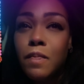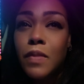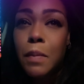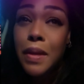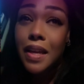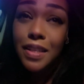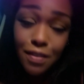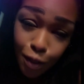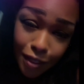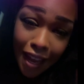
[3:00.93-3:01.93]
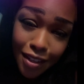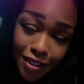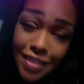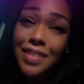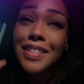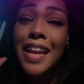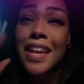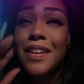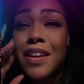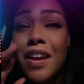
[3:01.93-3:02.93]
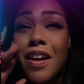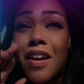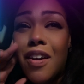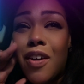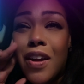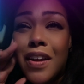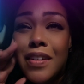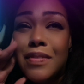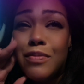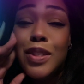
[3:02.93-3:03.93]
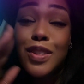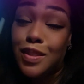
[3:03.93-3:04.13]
because of those actions, they are, this